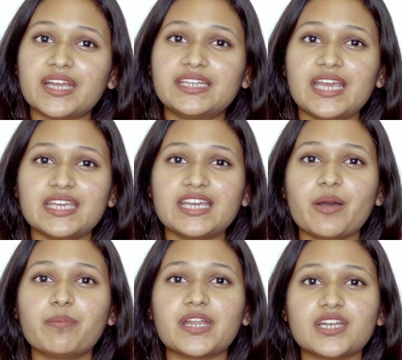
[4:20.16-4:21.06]
By taking
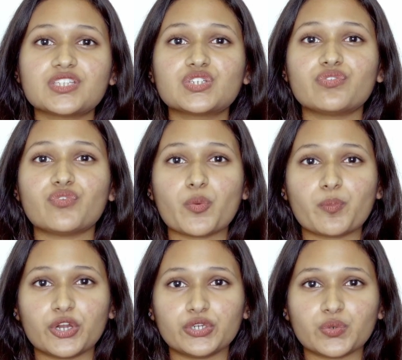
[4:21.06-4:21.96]
up Industry
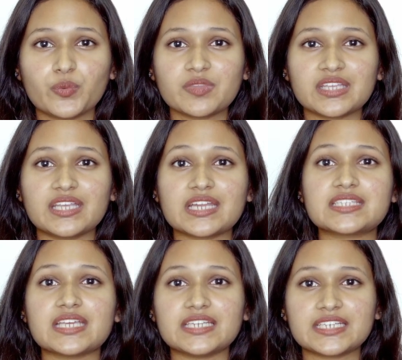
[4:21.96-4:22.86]
4.0, there
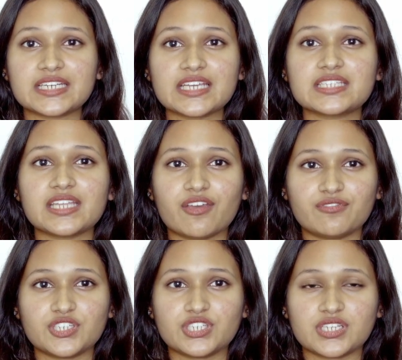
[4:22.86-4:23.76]
is increased
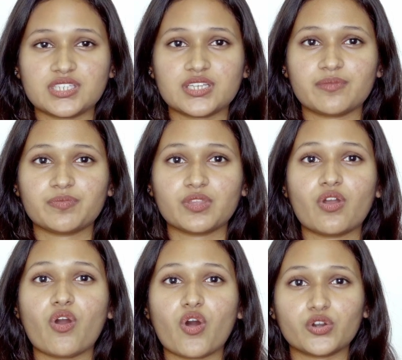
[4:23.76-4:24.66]
efficiency.
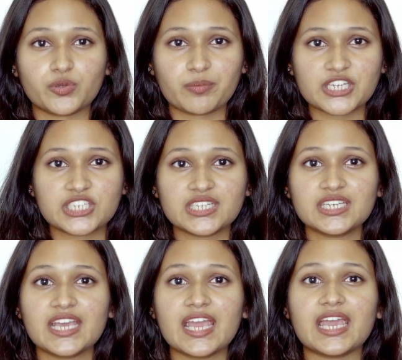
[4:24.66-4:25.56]
Automation,
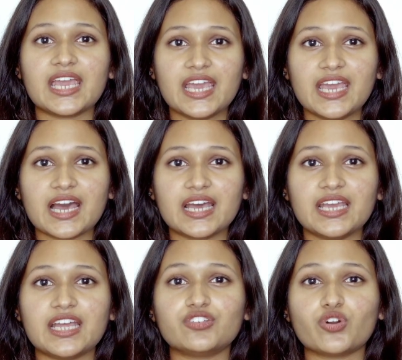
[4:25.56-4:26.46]

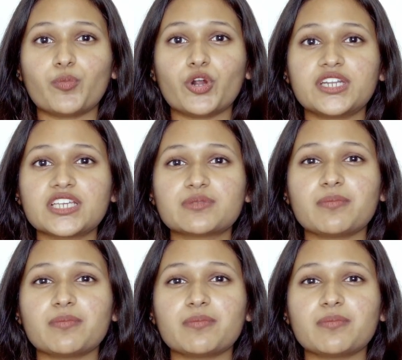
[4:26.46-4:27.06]
AI and robotics